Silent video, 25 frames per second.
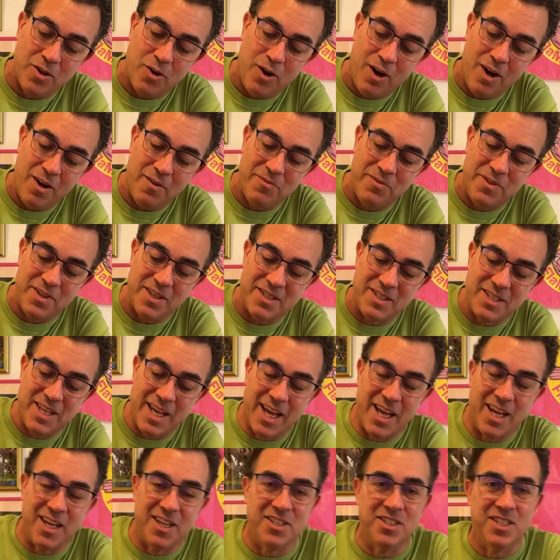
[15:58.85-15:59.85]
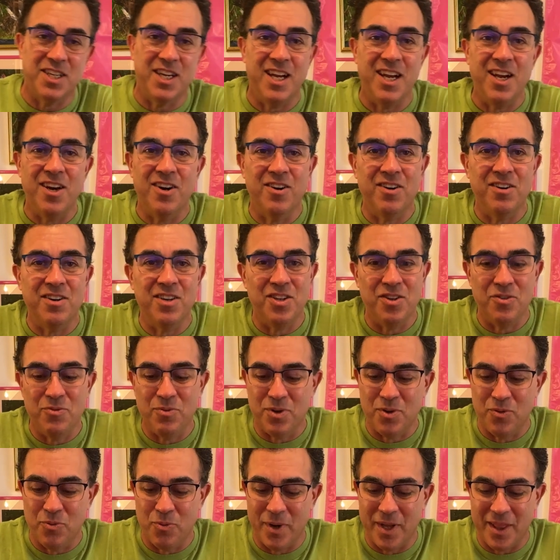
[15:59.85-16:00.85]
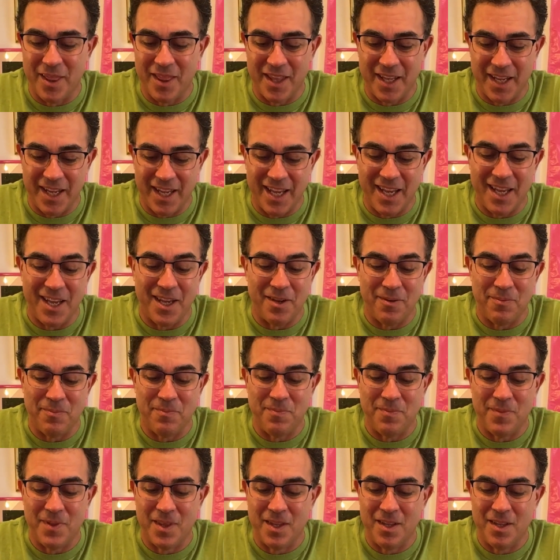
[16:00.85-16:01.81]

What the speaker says: off this edge here, you would win the game.